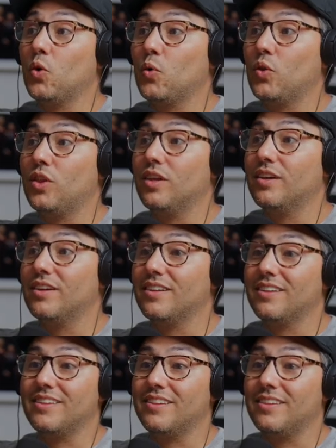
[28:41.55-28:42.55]
though
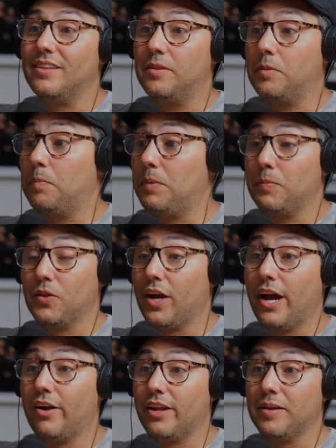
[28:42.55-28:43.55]
the the people
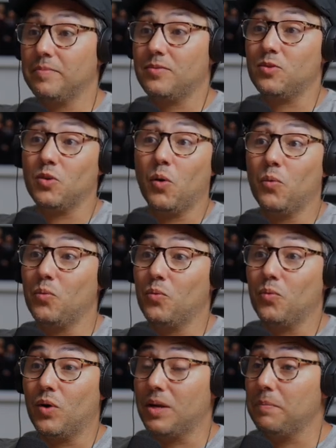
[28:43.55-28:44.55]
that hired him don't
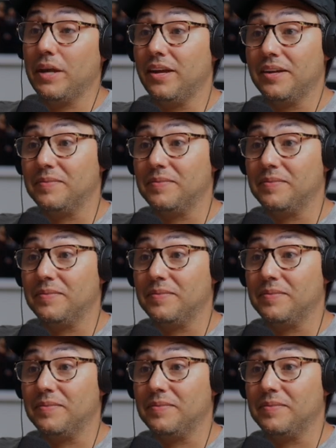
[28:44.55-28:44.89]
want to pay